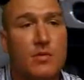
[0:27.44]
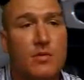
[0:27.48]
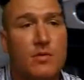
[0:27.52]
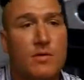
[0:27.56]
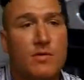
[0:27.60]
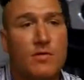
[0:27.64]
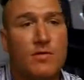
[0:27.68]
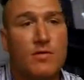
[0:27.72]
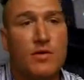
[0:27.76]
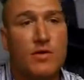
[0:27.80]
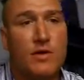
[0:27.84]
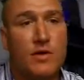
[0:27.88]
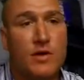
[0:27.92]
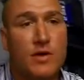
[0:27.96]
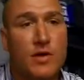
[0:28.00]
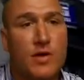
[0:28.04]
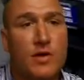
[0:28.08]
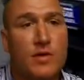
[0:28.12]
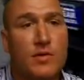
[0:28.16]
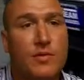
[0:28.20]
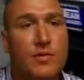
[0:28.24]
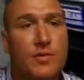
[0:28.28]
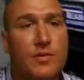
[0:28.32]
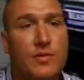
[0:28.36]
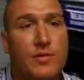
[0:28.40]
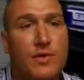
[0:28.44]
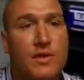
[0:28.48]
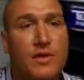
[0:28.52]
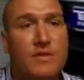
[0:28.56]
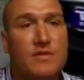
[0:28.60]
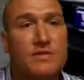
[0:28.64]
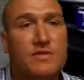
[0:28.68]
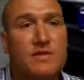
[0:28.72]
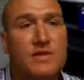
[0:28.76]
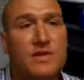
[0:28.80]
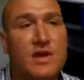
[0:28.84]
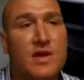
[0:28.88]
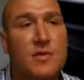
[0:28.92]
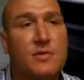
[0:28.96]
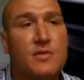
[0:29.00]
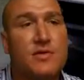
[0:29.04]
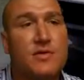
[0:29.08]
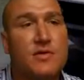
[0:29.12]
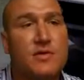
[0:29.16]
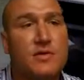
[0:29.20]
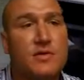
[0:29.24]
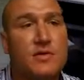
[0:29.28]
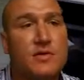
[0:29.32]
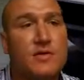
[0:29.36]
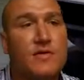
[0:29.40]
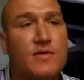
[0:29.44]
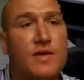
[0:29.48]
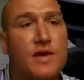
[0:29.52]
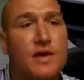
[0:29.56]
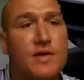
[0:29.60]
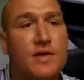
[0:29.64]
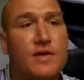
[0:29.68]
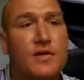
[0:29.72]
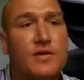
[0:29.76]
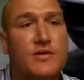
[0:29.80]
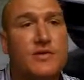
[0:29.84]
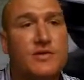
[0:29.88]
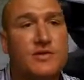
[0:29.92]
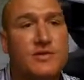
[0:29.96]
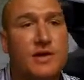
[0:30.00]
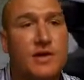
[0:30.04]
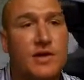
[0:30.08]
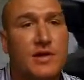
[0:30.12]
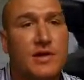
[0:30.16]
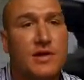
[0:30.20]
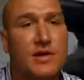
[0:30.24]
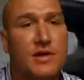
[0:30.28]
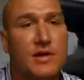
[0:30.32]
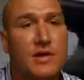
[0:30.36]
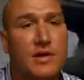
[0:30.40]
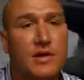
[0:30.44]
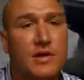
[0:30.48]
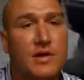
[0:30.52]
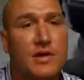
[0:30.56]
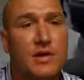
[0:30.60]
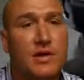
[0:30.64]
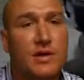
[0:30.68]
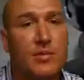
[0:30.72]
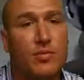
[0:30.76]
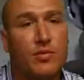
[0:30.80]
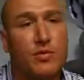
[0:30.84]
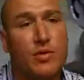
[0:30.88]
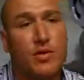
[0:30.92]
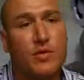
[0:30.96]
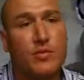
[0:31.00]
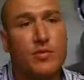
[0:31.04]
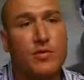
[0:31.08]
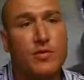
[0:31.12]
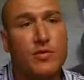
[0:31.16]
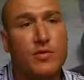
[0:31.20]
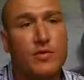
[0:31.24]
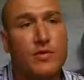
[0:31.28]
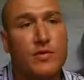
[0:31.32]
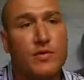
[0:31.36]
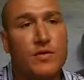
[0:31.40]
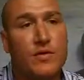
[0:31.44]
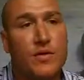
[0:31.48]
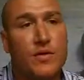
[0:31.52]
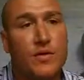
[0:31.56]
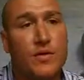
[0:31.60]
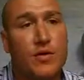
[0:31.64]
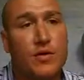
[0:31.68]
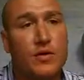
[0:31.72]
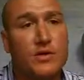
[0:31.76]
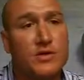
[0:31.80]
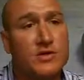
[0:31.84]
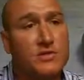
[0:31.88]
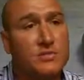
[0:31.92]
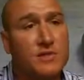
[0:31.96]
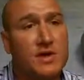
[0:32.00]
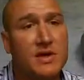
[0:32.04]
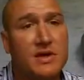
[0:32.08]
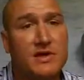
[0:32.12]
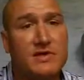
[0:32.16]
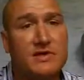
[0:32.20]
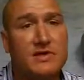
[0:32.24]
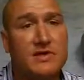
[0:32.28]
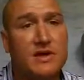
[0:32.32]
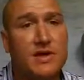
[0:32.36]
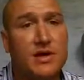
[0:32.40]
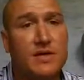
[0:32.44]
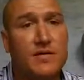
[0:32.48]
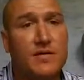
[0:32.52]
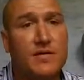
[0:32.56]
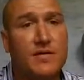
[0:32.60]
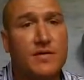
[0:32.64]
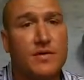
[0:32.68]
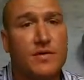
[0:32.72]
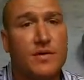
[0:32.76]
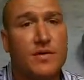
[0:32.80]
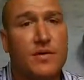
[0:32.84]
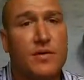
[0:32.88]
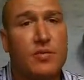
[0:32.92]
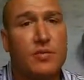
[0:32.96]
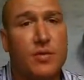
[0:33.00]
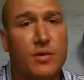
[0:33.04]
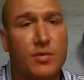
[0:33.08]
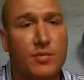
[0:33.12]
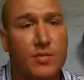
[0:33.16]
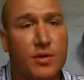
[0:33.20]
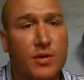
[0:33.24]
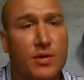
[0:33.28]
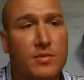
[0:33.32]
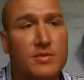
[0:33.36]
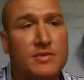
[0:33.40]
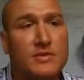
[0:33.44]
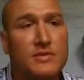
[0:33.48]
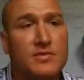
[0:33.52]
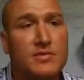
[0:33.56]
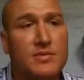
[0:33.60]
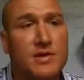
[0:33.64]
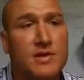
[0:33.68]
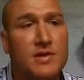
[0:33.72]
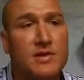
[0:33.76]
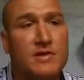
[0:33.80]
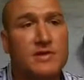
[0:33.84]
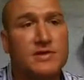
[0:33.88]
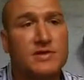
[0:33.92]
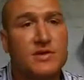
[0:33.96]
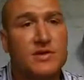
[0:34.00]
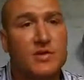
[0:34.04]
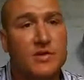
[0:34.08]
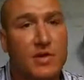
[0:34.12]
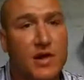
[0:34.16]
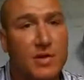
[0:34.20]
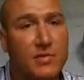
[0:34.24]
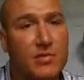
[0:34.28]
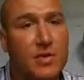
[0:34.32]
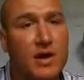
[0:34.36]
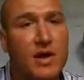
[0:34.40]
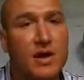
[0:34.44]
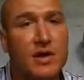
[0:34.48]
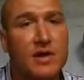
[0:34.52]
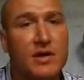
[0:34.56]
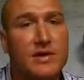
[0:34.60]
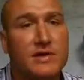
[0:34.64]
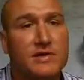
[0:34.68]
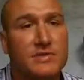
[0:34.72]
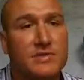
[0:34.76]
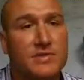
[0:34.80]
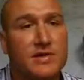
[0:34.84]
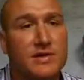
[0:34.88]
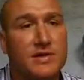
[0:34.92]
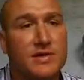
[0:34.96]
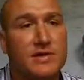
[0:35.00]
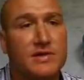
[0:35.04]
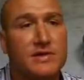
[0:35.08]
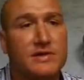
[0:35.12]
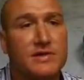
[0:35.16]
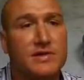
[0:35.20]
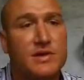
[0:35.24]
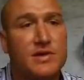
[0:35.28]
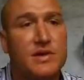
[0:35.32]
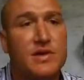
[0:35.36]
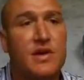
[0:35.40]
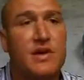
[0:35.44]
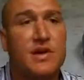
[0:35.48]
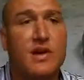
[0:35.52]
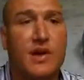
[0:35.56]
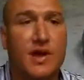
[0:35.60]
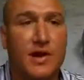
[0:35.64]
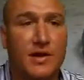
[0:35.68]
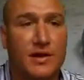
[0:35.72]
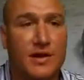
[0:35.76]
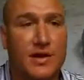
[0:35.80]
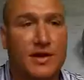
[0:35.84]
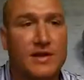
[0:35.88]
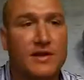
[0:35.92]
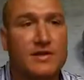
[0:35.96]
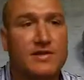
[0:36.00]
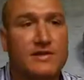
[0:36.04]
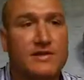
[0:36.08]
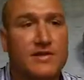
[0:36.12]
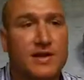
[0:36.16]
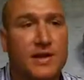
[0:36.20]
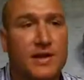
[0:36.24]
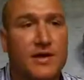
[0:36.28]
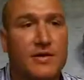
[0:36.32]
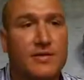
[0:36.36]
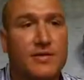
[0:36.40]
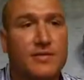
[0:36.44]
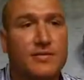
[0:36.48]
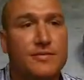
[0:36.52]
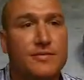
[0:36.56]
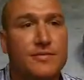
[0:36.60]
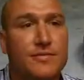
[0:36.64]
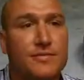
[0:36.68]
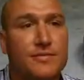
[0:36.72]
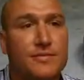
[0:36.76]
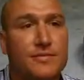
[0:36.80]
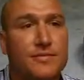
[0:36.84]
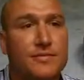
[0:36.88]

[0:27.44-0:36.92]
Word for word: Before you go, give us the opportunity to value your trade. Get pre-approved or just make us an offer. We promise to make this a great buying experience. Contact us now.